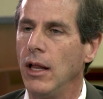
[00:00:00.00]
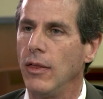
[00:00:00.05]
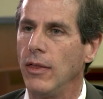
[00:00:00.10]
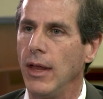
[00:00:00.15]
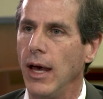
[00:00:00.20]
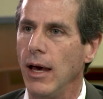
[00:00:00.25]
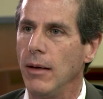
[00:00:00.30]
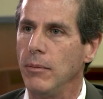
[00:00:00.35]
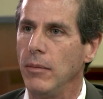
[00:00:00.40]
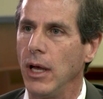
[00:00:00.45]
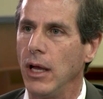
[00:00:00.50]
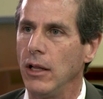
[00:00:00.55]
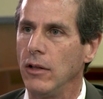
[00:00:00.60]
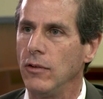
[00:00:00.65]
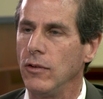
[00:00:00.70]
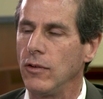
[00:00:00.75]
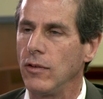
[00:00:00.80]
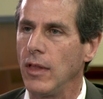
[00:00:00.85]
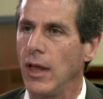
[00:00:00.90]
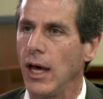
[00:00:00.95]
That
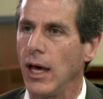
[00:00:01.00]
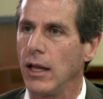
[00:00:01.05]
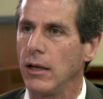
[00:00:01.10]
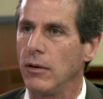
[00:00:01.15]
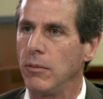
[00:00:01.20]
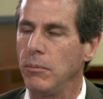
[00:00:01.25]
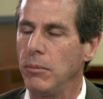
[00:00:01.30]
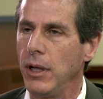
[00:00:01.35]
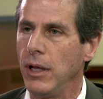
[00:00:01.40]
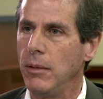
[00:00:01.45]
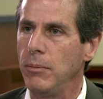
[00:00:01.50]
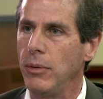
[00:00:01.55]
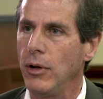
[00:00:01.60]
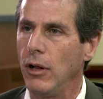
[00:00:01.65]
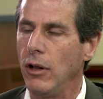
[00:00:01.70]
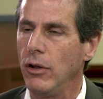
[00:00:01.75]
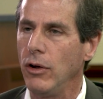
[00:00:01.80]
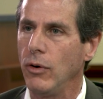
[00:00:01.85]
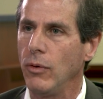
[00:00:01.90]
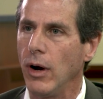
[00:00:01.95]
means that
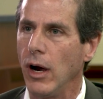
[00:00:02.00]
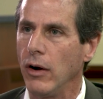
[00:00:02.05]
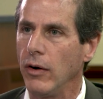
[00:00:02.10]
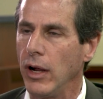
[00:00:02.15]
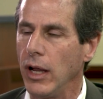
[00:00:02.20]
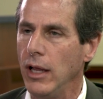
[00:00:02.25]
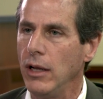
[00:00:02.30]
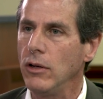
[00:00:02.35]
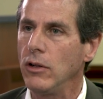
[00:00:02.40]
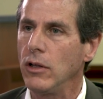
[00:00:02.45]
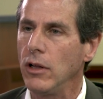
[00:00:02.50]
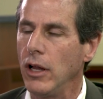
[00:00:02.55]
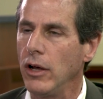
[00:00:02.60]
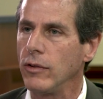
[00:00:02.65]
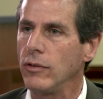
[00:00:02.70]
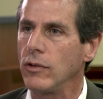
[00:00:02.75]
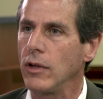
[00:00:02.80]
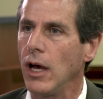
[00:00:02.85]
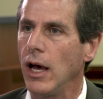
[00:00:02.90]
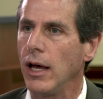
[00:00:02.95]
people who are in
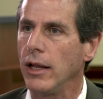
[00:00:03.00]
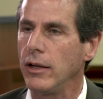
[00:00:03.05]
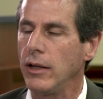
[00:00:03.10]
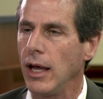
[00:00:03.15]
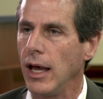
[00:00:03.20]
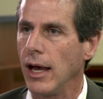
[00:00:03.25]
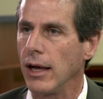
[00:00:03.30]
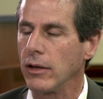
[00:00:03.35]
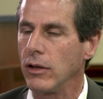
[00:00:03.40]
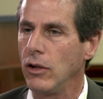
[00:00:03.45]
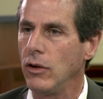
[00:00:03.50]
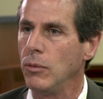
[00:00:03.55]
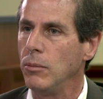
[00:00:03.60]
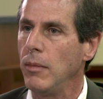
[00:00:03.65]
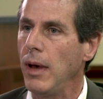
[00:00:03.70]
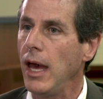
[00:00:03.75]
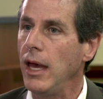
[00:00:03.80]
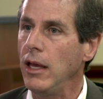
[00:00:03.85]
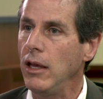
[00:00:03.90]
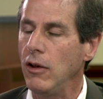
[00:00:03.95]
close contact who
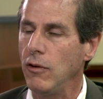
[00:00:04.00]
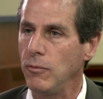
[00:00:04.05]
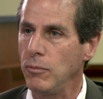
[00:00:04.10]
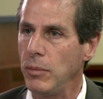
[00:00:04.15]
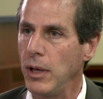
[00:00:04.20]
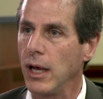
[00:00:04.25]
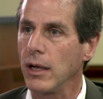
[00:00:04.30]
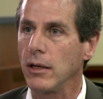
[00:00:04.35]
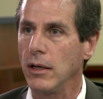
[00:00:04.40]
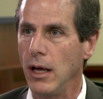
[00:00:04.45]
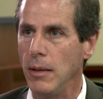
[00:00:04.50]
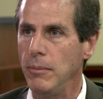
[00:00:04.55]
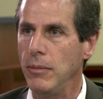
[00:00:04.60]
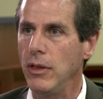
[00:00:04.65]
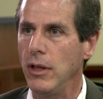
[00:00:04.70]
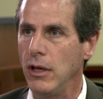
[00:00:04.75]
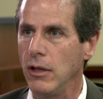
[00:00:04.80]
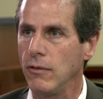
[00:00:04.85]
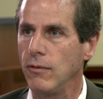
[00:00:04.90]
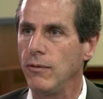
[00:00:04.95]
may have picked up
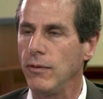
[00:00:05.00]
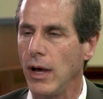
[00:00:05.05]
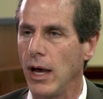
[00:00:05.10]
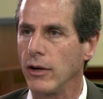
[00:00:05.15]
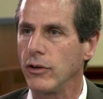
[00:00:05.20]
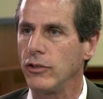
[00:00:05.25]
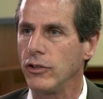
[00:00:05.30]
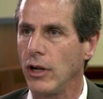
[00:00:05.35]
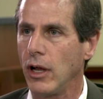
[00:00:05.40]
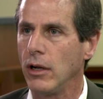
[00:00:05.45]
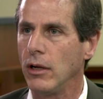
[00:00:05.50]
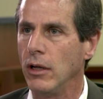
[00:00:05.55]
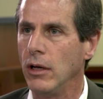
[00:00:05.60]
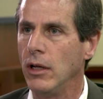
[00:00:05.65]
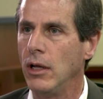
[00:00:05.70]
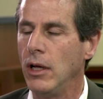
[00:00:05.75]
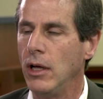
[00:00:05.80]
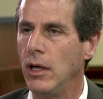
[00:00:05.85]
the infection